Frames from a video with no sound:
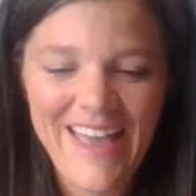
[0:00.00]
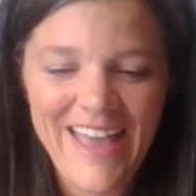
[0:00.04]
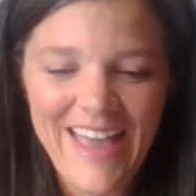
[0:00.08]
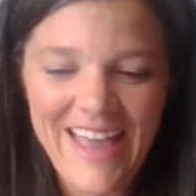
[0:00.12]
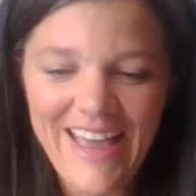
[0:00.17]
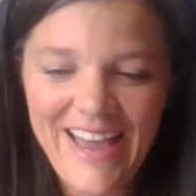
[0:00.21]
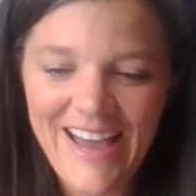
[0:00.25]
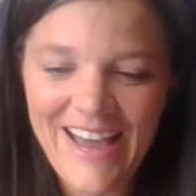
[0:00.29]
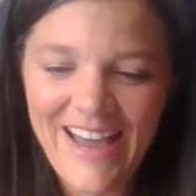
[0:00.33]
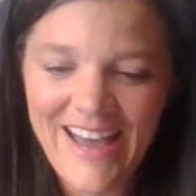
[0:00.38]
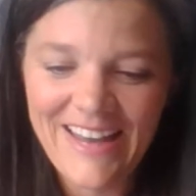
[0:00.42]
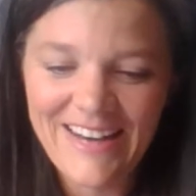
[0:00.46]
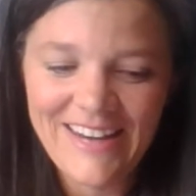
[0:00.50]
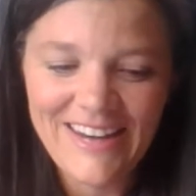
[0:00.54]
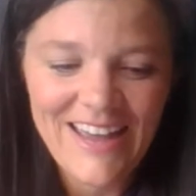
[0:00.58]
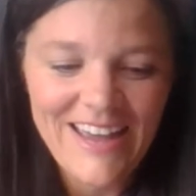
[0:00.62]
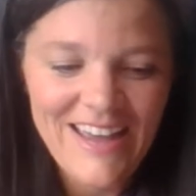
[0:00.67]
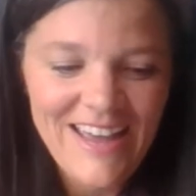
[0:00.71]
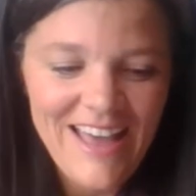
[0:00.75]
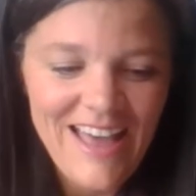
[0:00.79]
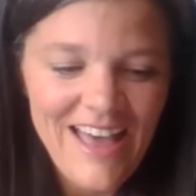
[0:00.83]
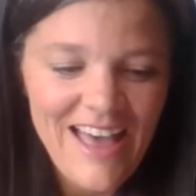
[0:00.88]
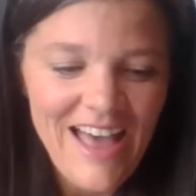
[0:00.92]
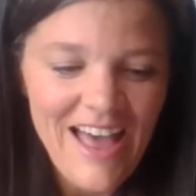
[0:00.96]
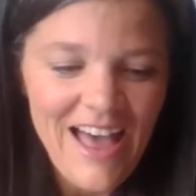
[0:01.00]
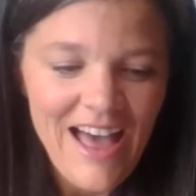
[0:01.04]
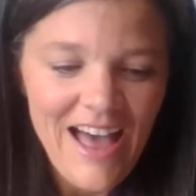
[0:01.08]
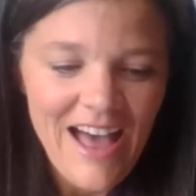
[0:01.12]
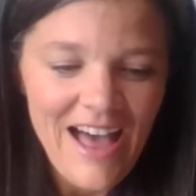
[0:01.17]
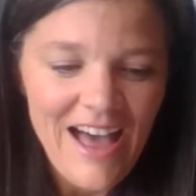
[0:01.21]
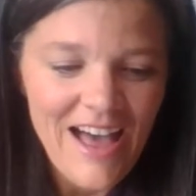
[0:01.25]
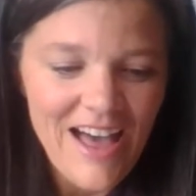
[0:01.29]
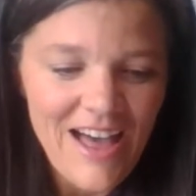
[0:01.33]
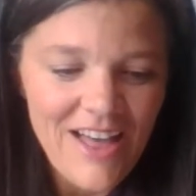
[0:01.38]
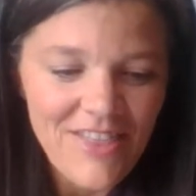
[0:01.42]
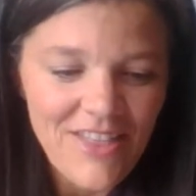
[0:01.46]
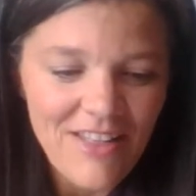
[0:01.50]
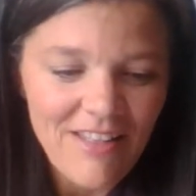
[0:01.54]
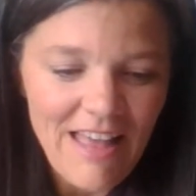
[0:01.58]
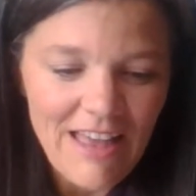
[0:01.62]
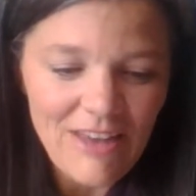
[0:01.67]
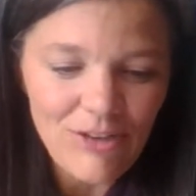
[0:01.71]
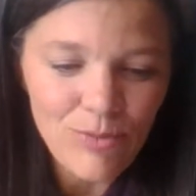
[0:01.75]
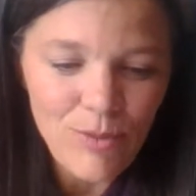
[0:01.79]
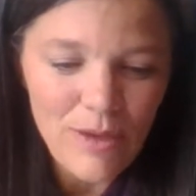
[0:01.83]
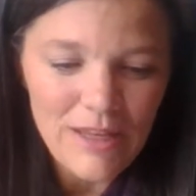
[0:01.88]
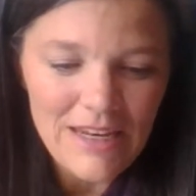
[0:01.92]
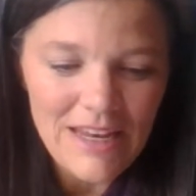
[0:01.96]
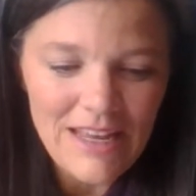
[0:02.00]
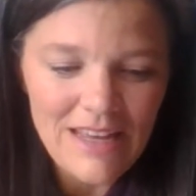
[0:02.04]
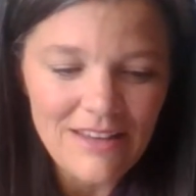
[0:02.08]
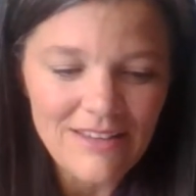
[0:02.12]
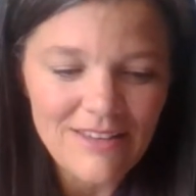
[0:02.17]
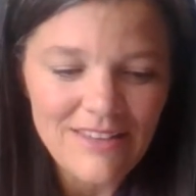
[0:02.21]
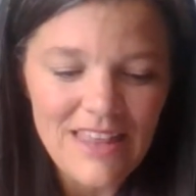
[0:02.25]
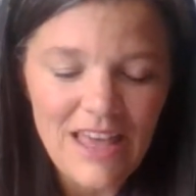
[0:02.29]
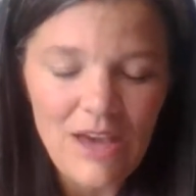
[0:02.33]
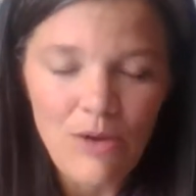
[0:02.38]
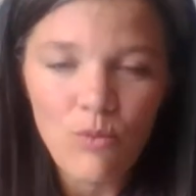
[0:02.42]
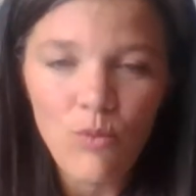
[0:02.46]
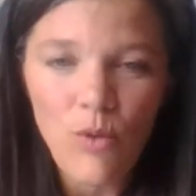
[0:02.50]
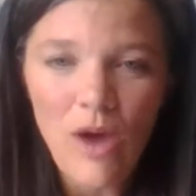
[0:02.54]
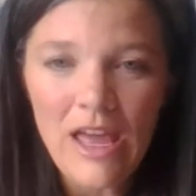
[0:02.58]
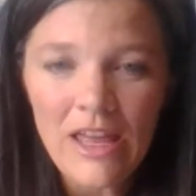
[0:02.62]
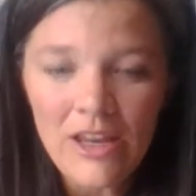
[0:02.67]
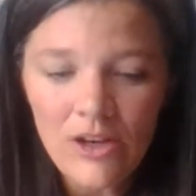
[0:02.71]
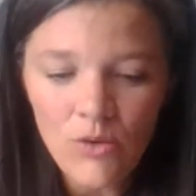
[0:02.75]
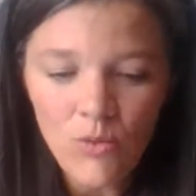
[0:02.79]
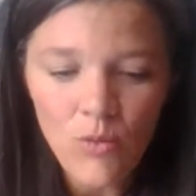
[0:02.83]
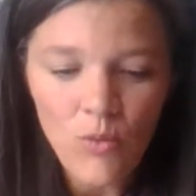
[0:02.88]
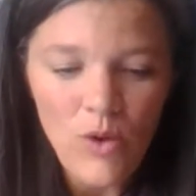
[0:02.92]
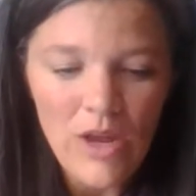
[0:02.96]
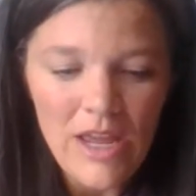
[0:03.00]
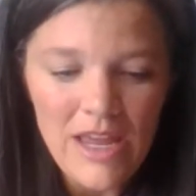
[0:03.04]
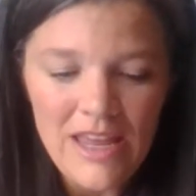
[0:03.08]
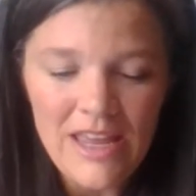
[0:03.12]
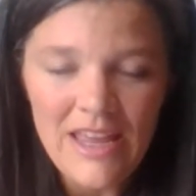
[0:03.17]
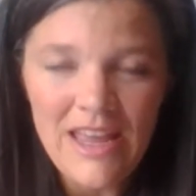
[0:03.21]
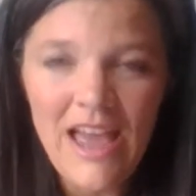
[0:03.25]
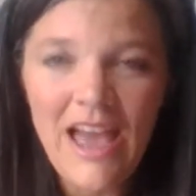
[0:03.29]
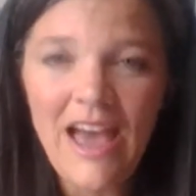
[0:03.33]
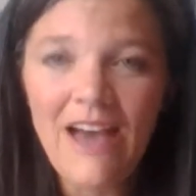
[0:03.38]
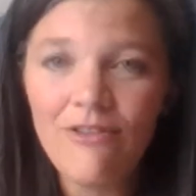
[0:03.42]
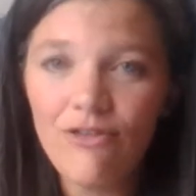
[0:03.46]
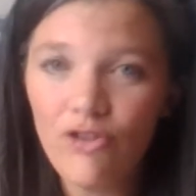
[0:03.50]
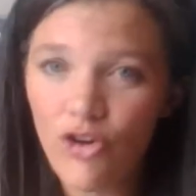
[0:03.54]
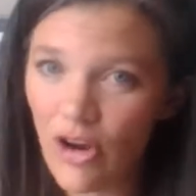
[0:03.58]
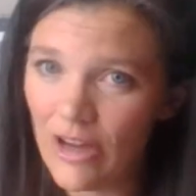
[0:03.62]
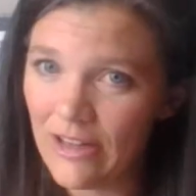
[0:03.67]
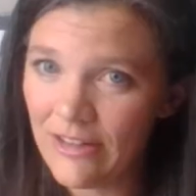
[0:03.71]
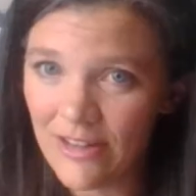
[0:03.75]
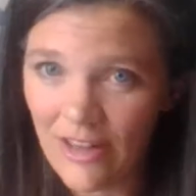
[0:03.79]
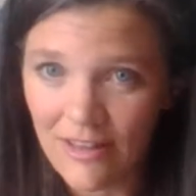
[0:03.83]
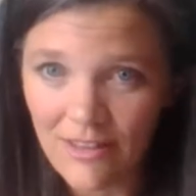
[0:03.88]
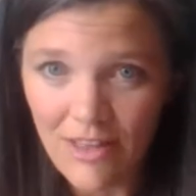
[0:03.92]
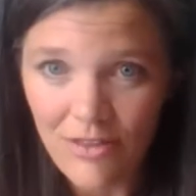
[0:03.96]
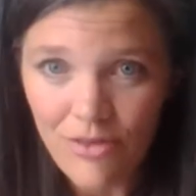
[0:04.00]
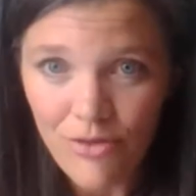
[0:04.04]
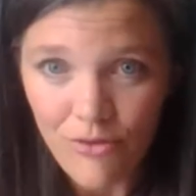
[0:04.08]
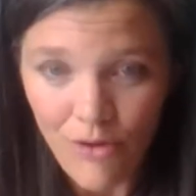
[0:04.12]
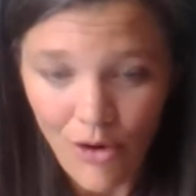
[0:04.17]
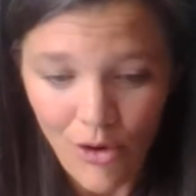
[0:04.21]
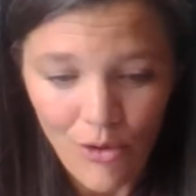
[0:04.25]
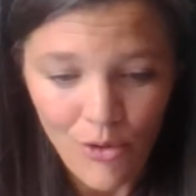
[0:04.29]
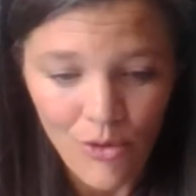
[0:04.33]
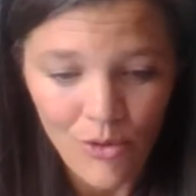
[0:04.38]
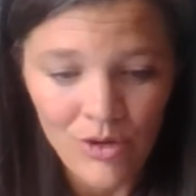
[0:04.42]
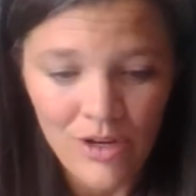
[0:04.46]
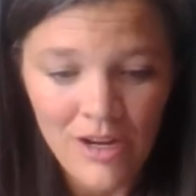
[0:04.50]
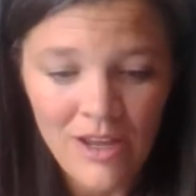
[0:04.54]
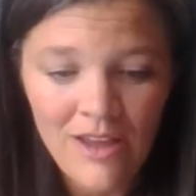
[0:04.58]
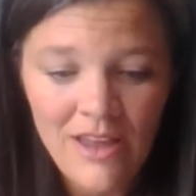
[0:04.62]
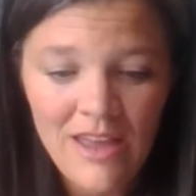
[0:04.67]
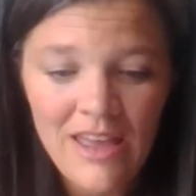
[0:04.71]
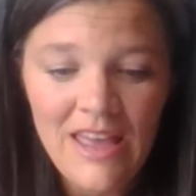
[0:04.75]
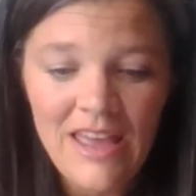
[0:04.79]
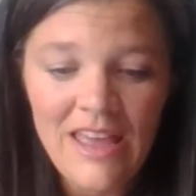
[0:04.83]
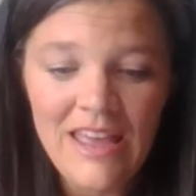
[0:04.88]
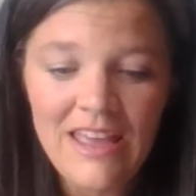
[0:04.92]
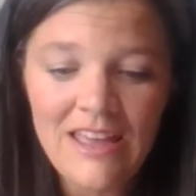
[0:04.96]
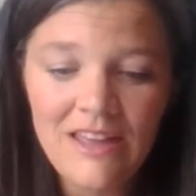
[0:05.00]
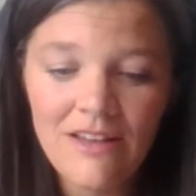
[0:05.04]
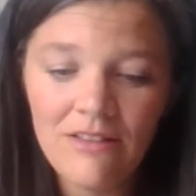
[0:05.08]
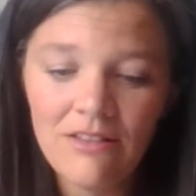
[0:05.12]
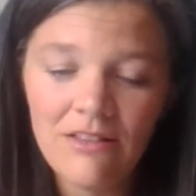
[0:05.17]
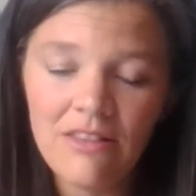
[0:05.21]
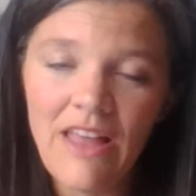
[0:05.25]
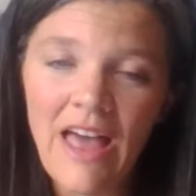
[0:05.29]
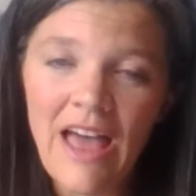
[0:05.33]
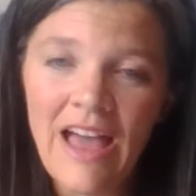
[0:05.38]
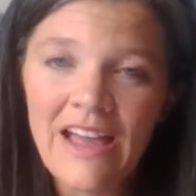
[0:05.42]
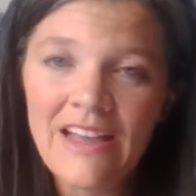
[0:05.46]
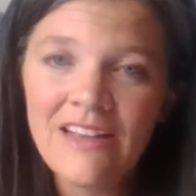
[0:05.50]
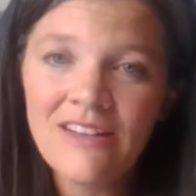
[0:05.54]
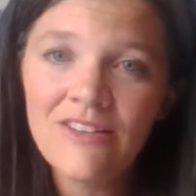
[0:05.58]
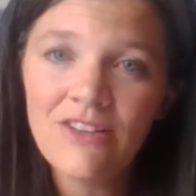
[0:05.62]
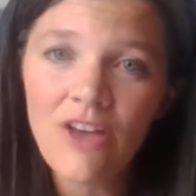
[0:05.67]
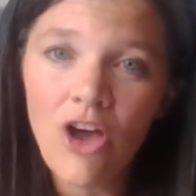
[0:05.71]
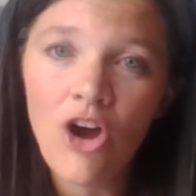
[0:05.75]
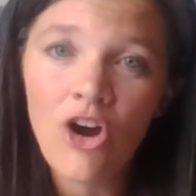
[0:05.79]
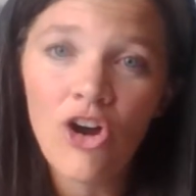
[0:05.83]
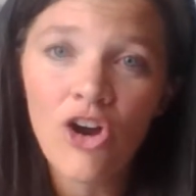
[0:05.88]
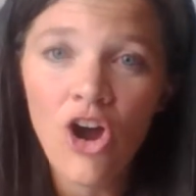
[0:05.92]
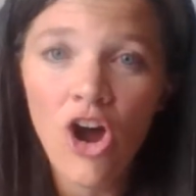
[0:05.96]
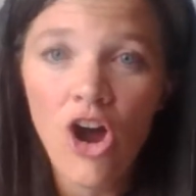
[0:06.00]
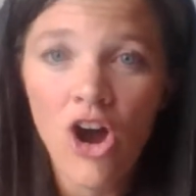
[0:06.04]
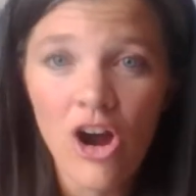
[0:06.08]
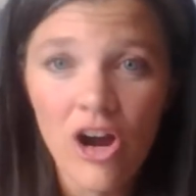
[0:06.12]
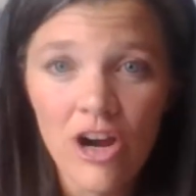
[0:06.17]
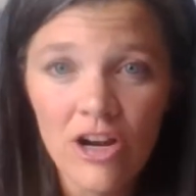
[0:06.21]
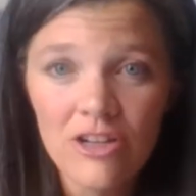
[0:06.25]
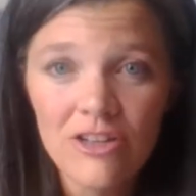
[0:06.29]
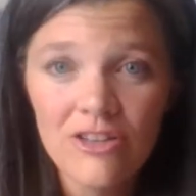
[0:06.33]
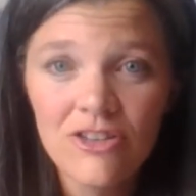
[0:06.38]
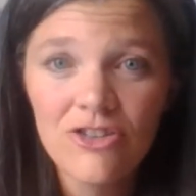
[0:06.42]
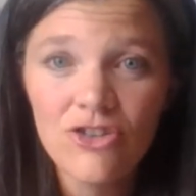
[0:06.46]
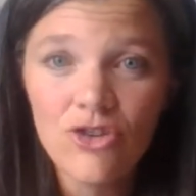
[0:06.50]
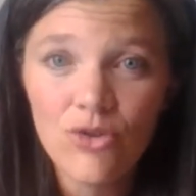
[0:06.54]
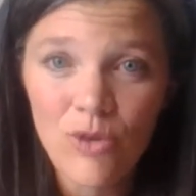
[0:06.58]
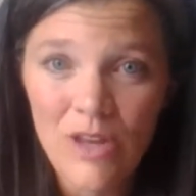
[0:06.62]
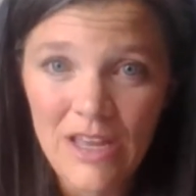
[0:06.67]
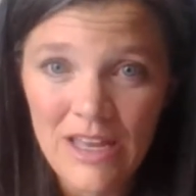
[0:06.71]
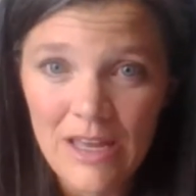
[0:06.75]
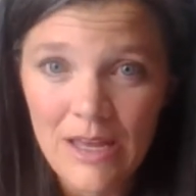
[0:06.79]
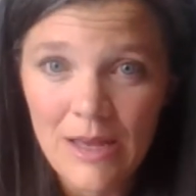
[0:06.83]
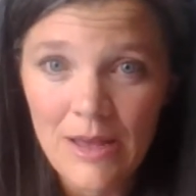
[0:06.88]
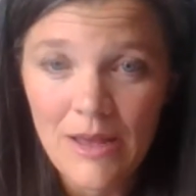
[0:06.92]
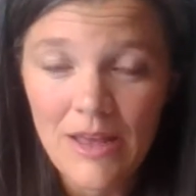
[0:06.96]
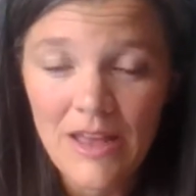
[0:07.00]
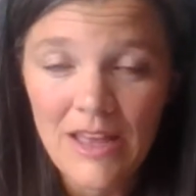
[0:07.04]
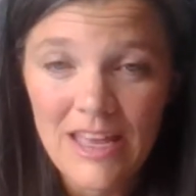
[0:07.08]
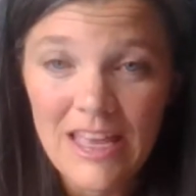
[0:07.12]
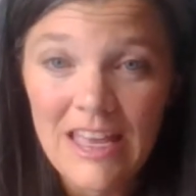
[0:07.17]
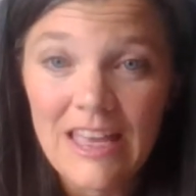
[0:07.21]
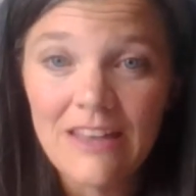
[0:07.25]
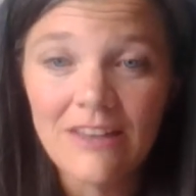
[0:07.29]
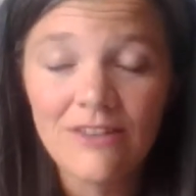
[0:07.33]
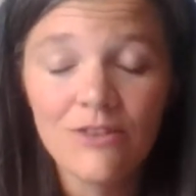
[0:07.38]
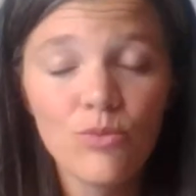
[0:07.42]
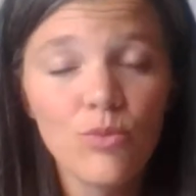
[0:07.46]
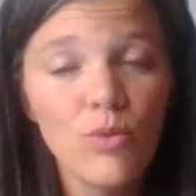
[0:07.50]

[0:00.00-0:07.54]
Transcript: And uh, the last one is that when we have Christ on the throne, He aligns our hearts to His.